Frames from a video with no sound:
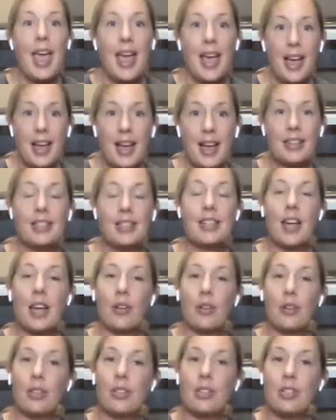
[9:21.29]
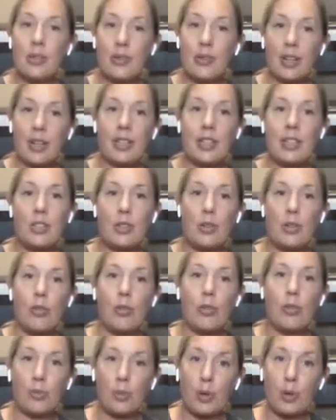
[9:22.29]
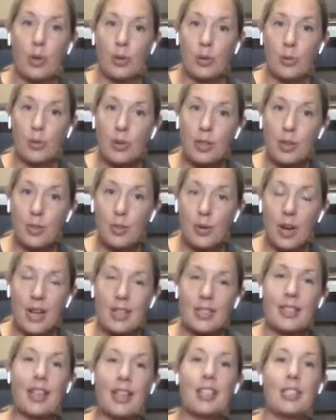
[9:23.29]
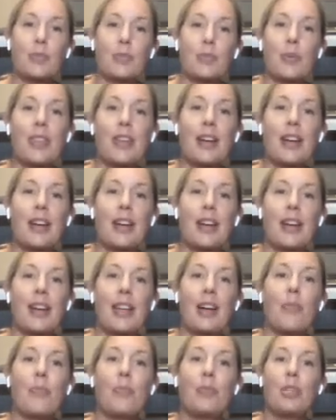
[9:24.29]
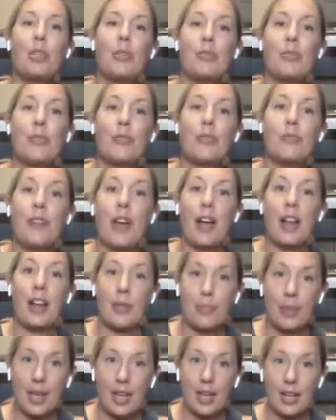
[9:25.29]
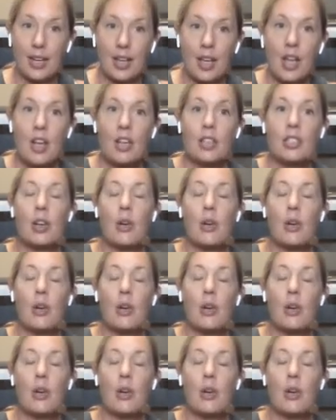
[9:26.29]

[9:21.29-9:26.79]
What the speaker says: And not only do I lead you through the process, but then I help you develop it.